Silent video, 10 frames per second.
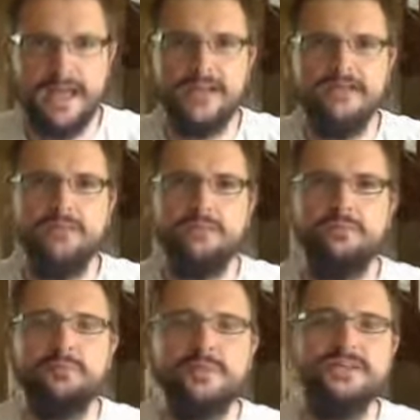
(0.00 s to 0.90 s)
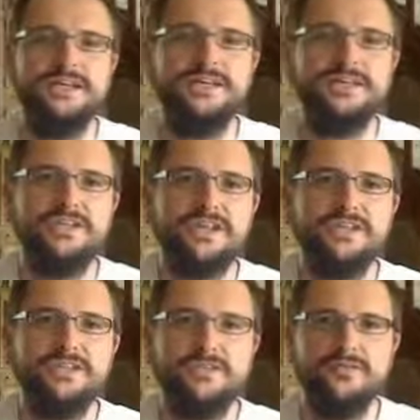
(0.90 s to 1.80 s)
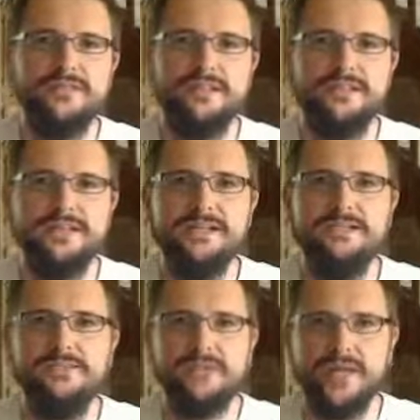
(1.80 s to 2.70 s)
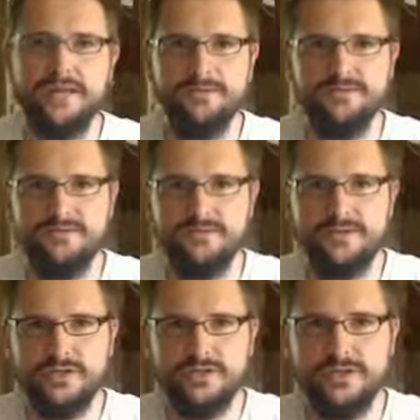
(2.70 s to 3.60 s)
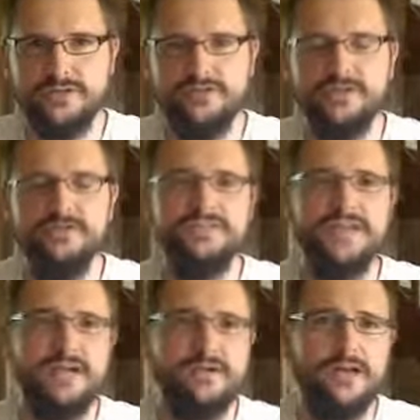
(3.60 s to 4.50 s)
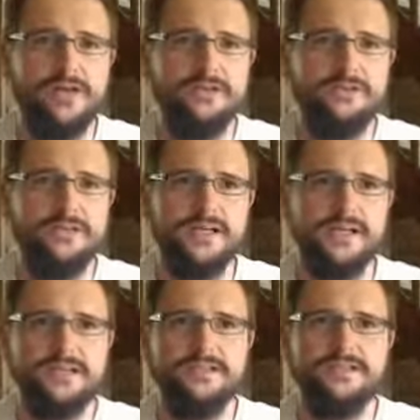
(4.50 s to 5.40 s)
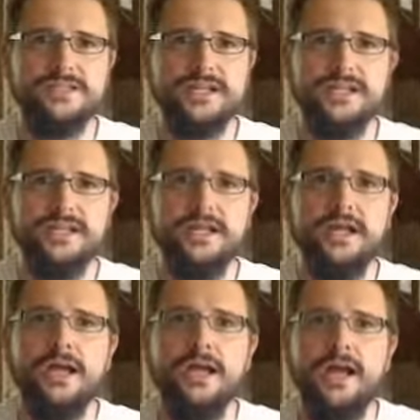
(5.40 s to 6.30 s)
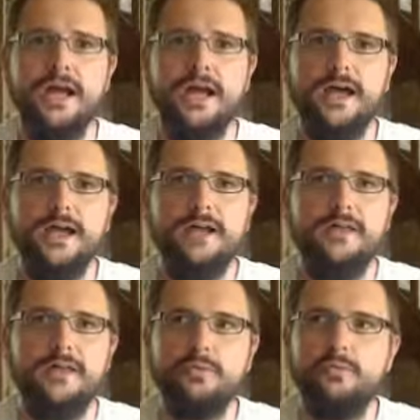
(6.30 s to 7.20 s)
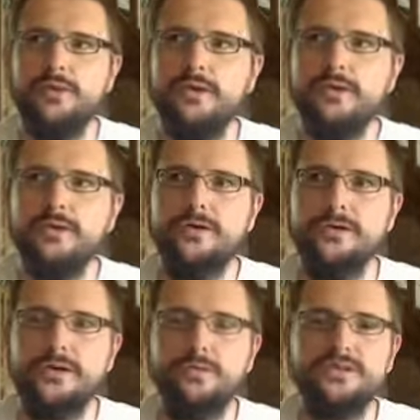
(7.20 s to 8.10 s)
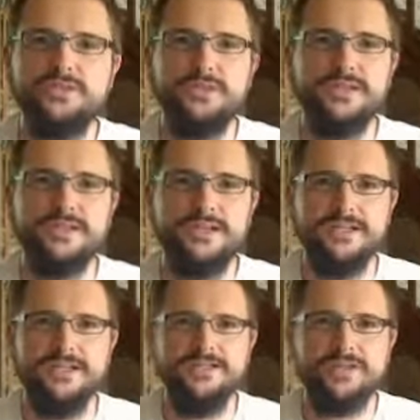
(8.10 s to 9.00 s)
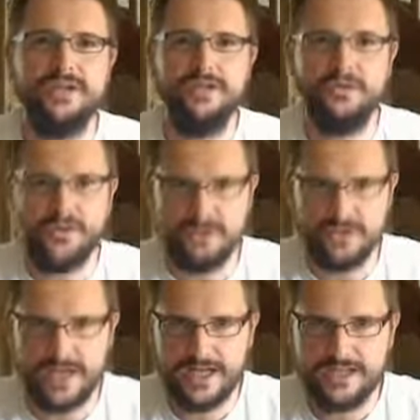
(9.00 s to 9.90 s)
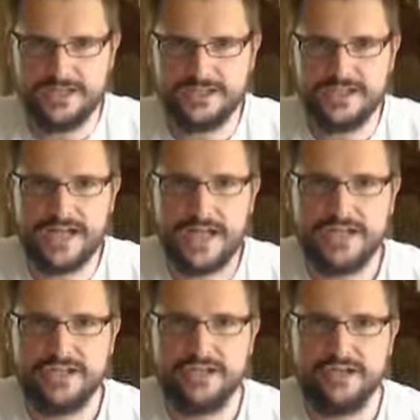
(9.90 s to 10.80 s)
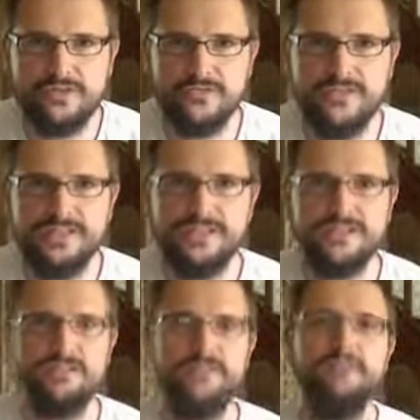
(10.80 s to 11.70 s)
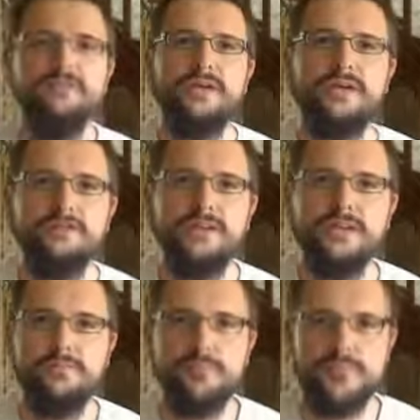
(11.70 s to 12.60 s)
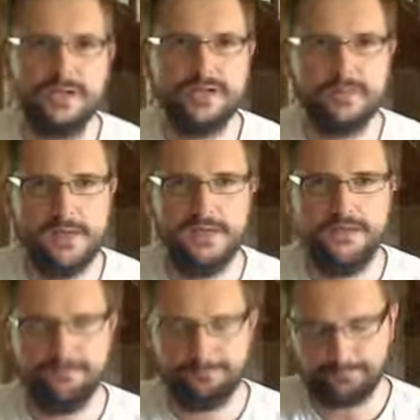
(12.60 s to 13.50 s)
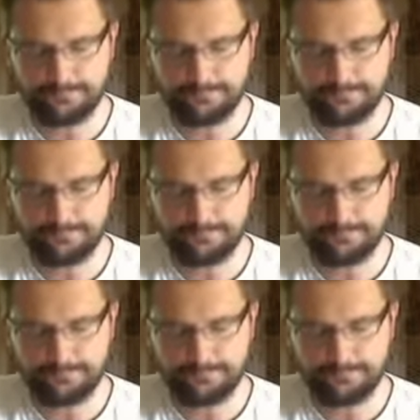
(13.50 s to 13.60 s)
and I will put a sheet of these interval names for you to download and study. That will be on one-to-one-guitarlessons.co.uk/365. Look out for the products page.